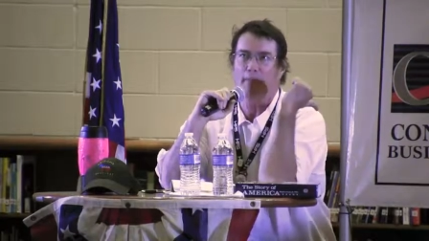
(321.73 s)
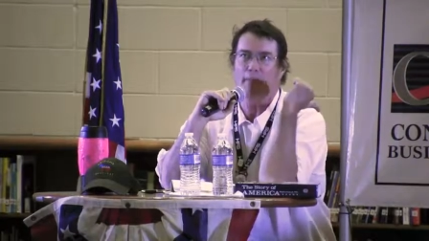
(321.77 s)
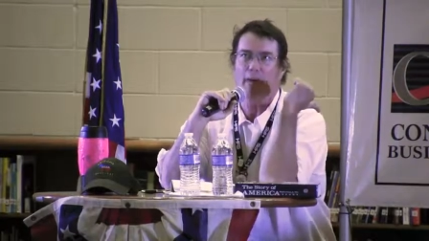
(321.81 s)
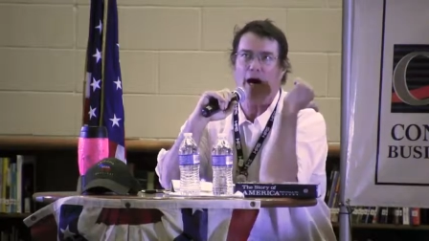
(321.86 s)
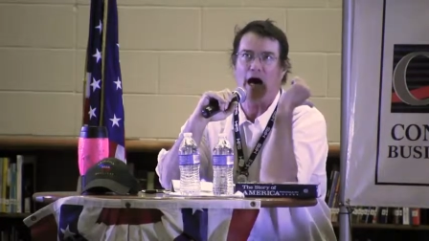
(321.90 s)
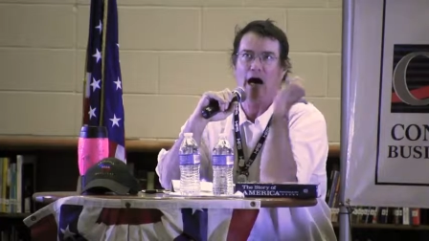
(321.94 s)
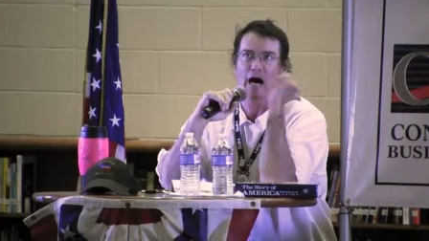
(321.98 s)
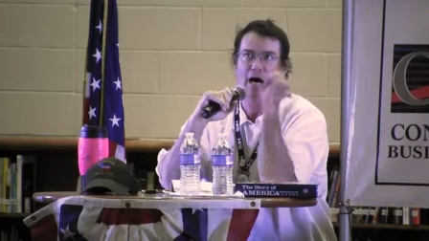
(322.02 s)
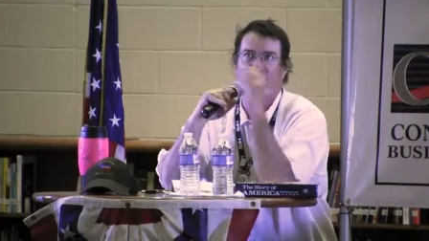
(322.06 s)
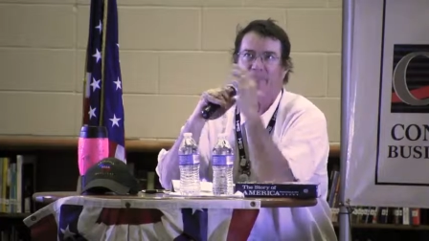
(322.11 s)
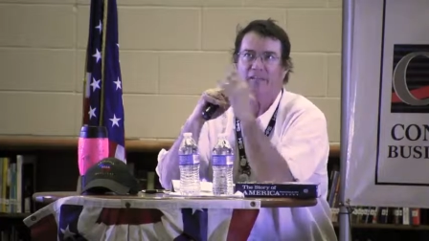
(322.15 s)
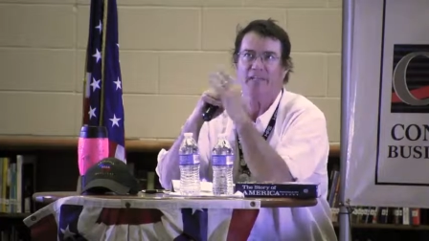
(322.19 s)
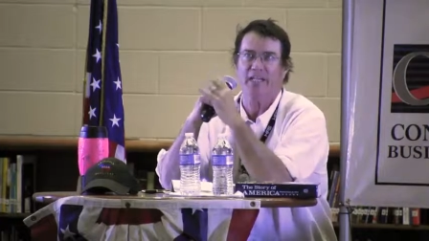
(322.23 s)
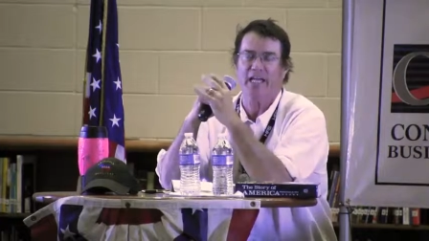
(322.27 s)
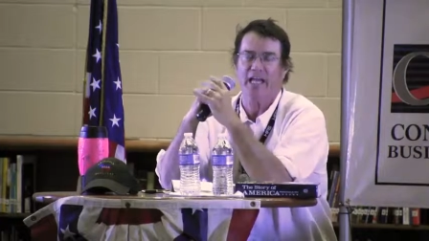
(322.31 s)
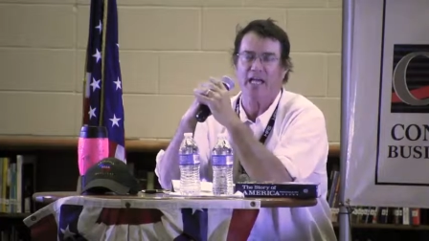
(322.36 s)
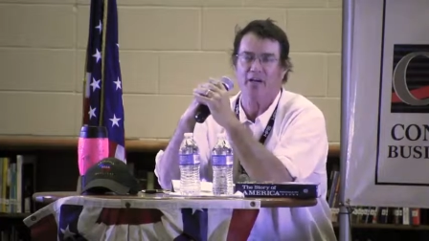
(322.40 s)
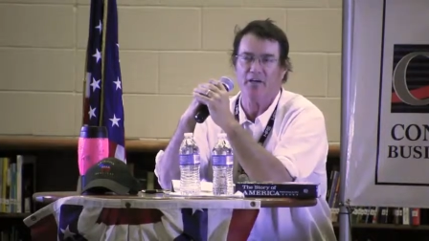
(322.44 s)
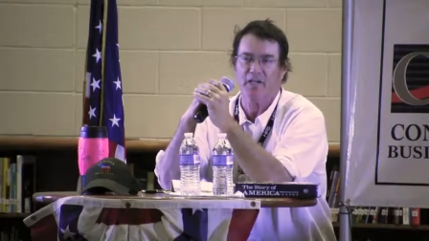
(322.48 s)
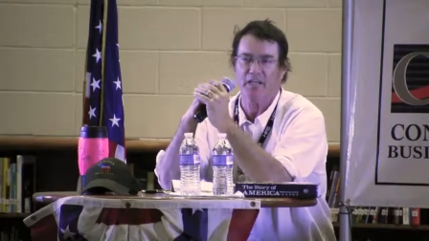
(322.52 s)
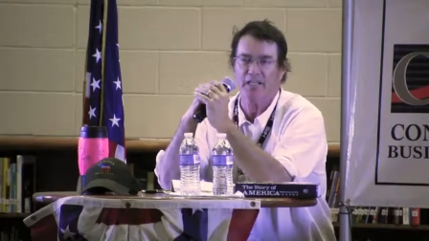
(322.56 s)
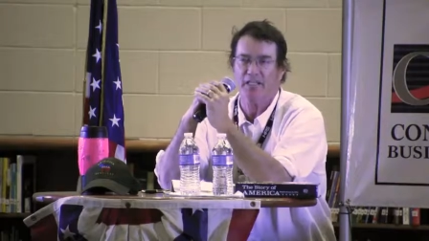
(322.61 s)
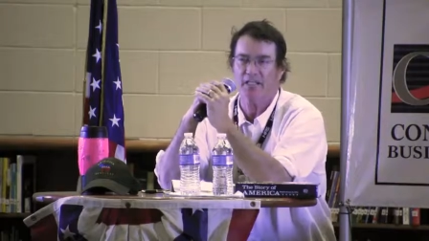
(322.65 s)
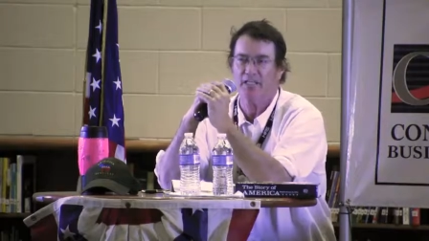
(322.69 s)
Mojave
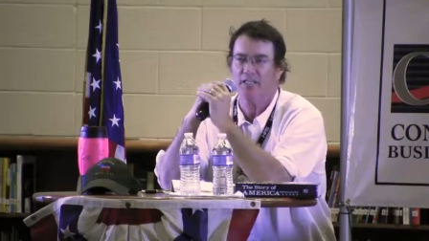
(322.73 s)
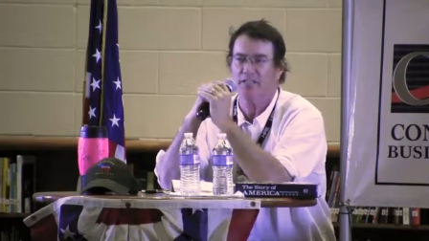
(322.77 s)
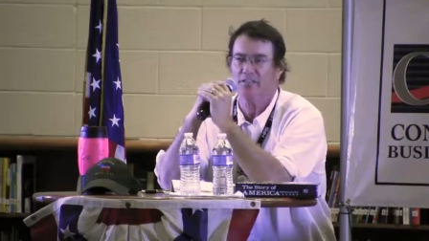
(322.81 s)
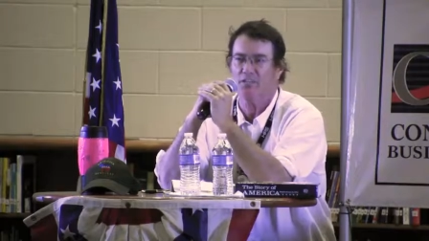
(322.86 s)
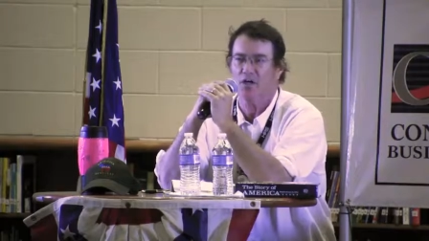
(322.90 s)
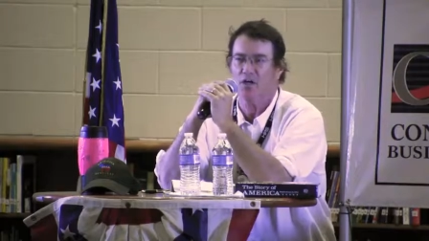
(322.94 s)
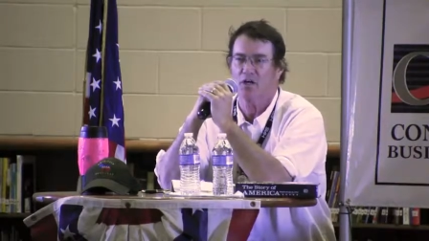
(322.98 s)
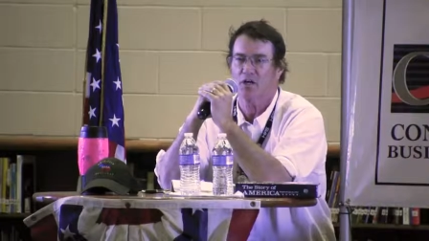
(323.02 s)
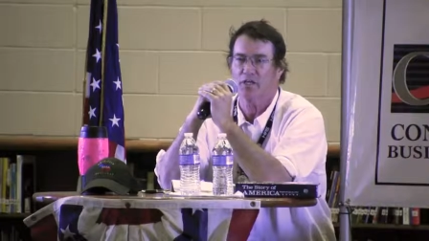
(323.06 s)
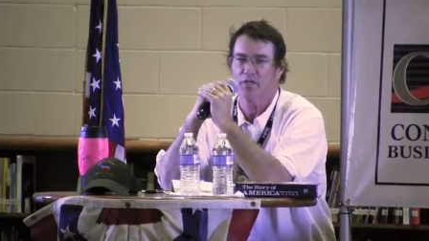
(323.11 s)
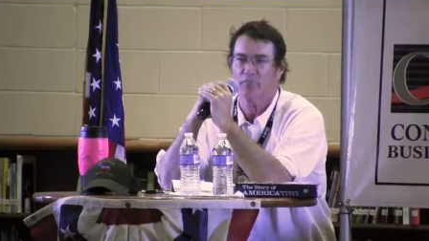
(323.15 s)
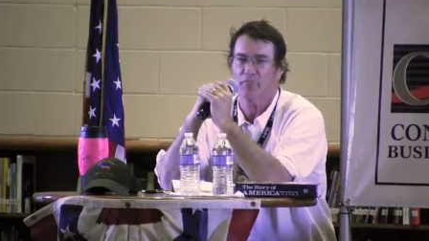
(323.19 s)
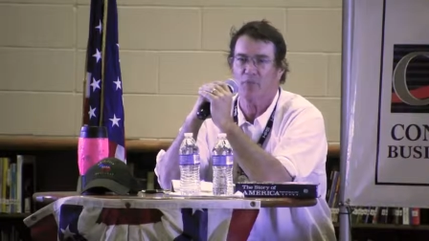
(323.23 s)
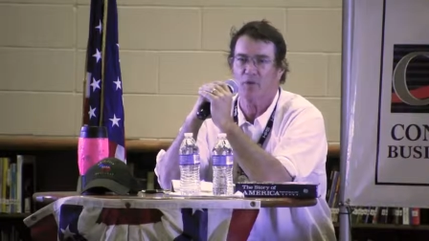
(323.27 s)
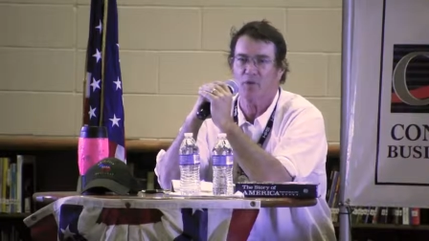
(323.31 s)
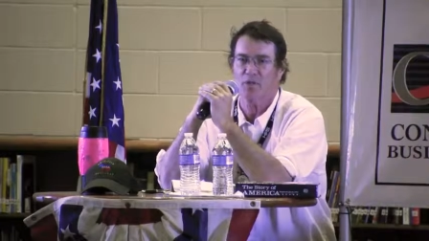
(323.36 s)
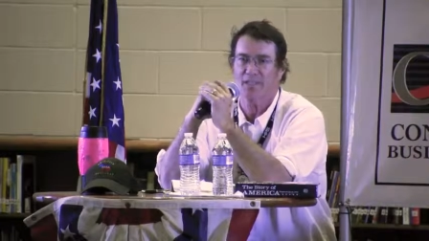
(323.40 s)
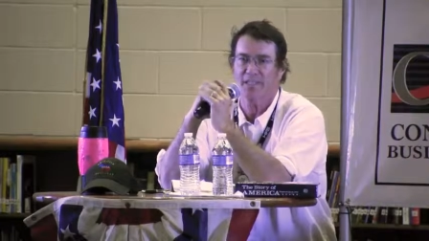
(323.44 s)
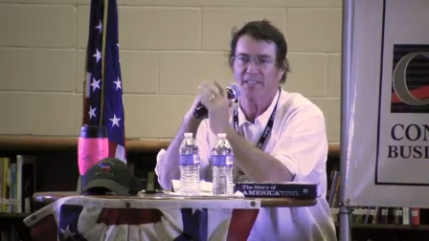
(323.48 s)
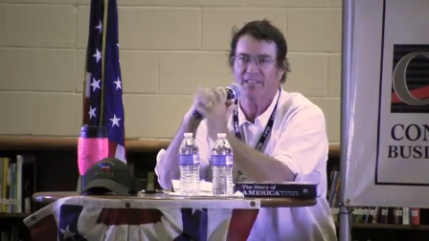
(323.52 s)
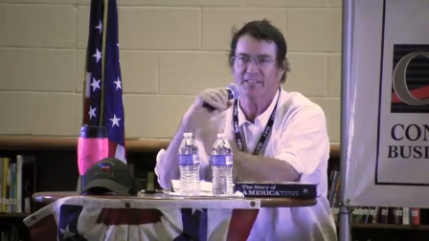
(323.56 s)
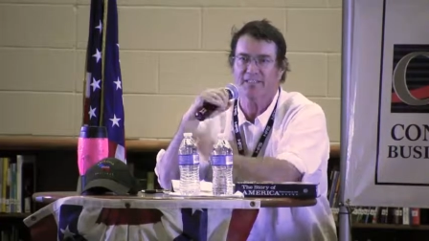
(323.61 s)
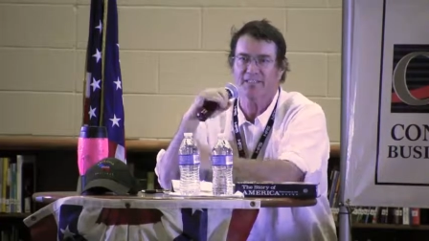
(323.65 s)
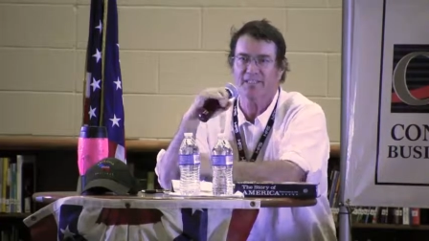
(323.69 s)
County, taught in
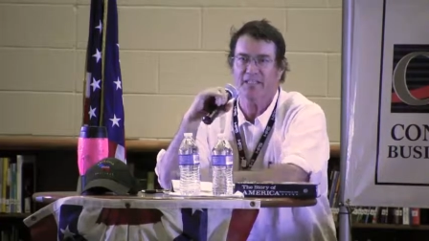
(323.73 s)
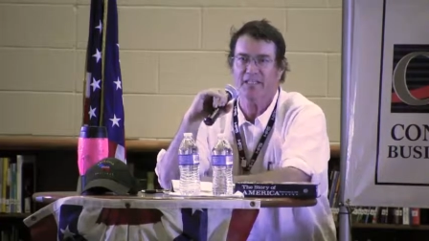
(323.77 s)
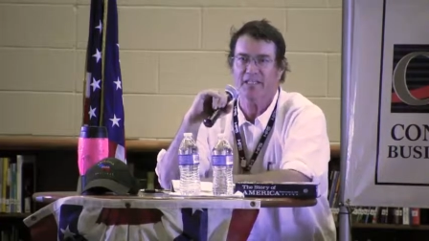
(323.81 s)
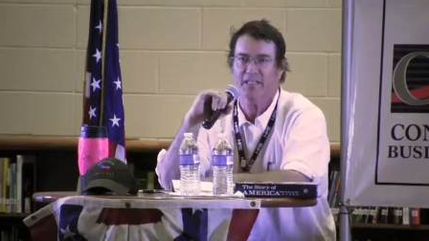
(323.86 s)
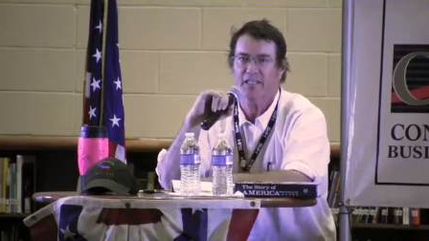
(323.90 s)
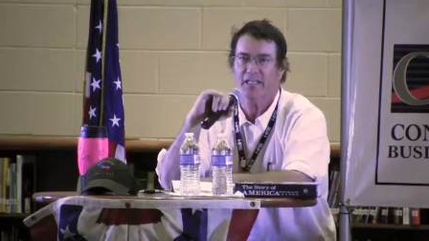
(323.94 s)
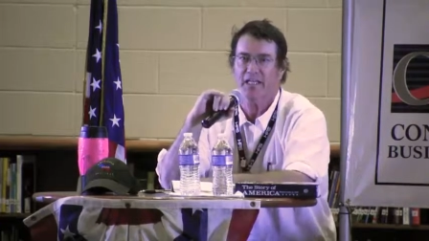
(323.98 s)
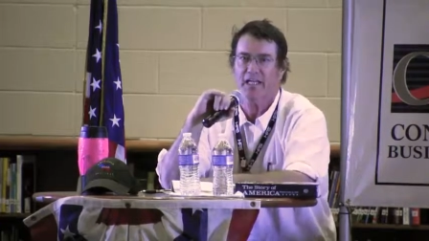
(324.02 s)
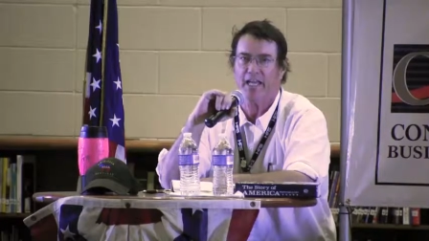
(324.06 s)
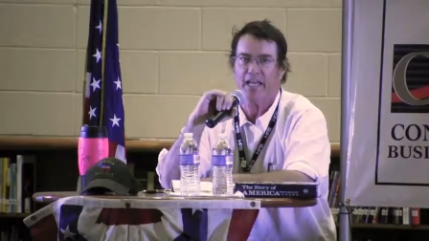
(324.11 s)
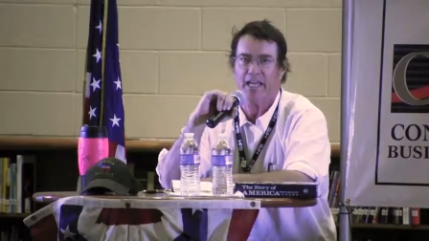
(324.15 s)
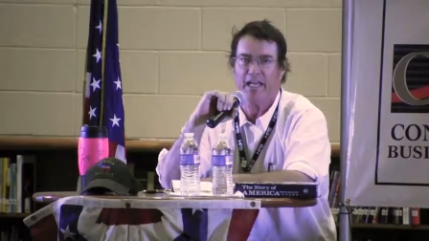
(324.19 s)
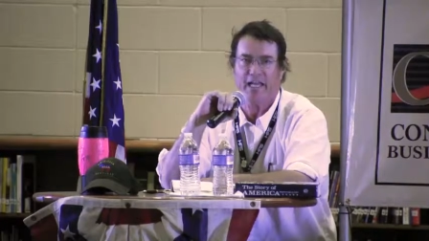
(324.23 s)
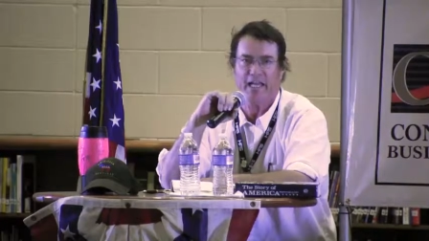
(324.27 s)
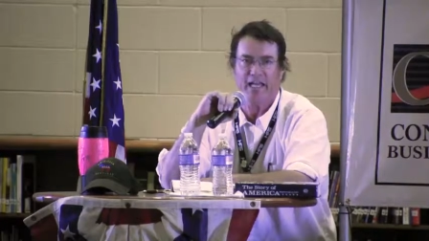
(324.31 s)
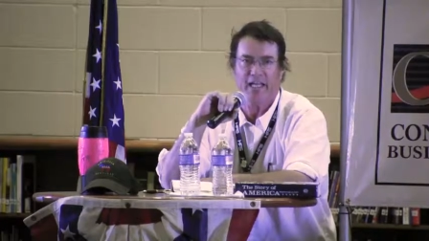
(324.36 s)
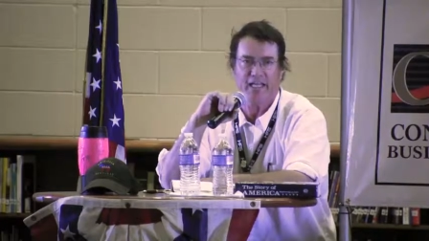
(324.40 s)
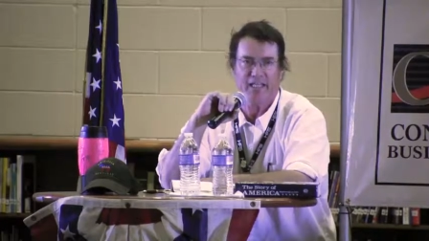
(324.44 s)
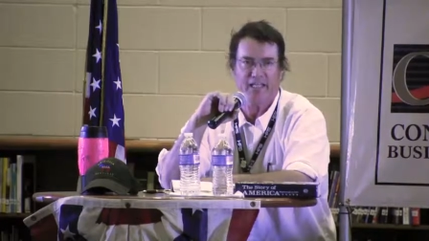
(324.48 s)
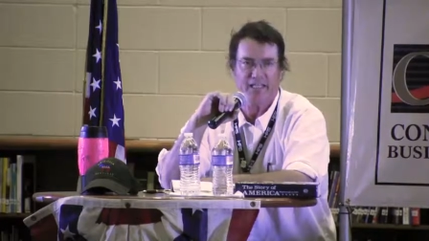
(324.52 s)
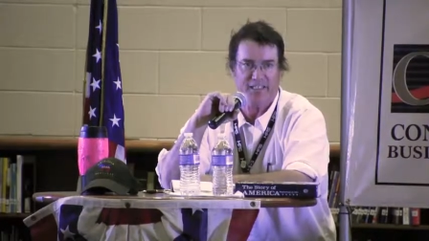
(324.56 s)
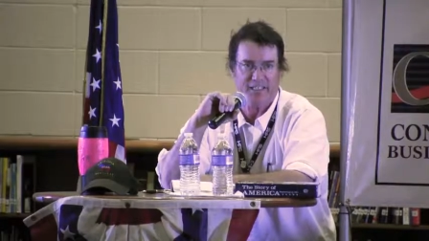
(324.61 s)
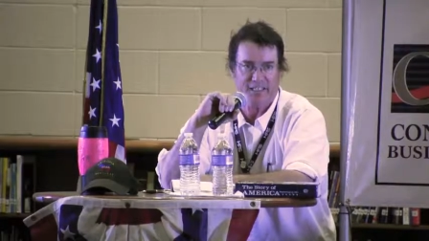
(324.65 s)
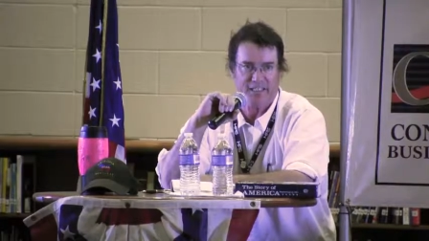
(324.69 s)
Bullhead City
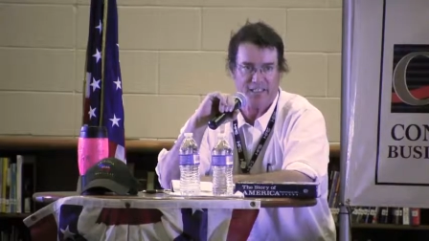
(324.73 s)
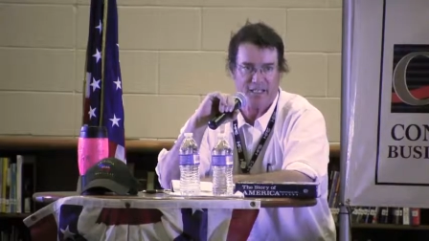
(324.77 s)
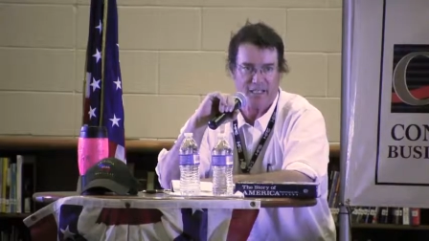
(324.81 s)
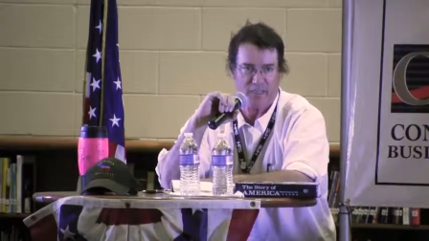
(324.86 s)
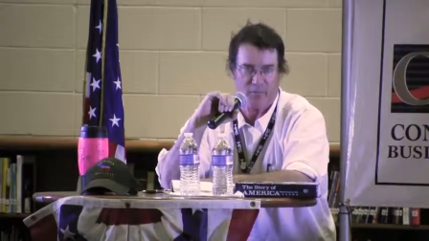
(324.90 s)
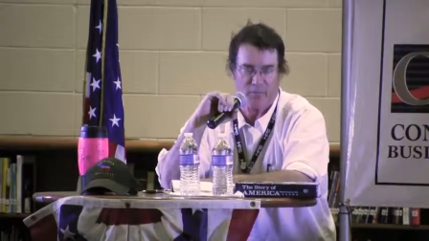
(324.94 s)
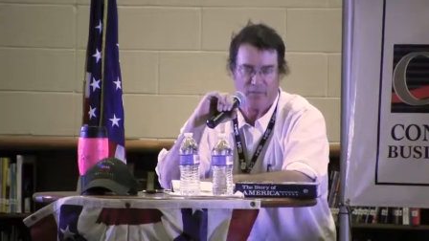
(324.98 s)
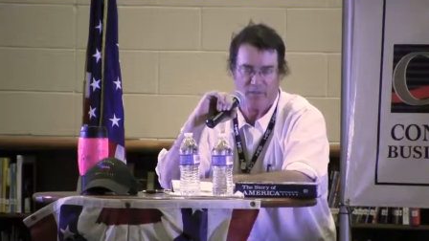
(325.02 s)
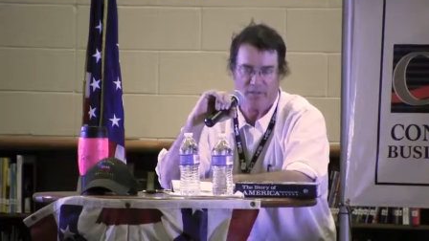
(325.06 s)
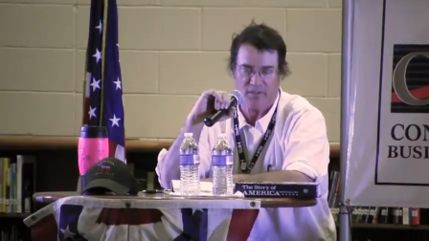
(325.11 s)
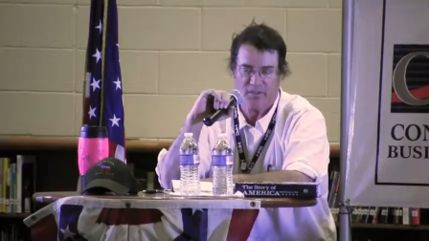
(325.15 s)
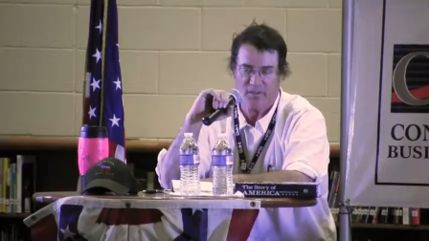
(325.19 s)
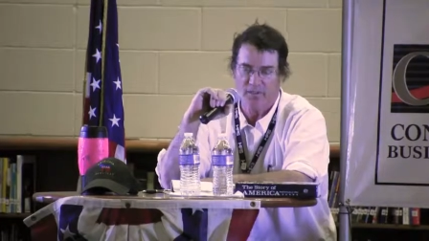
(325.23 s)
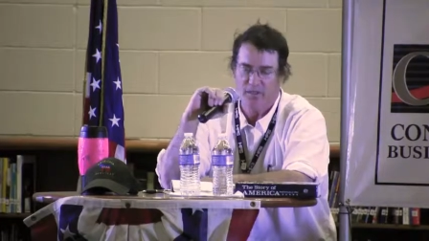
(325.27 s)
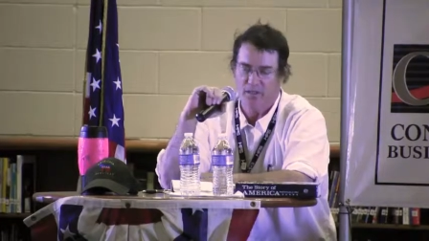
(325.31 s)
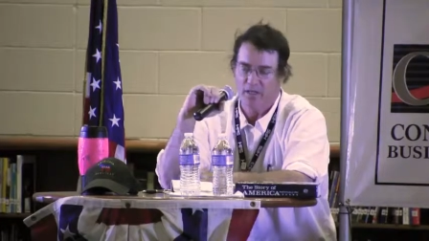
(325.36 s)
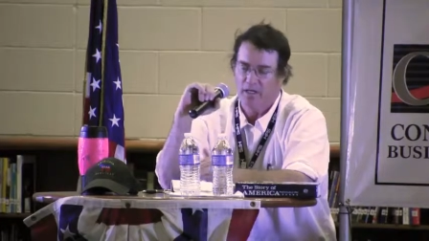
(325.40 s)
and in Kingman.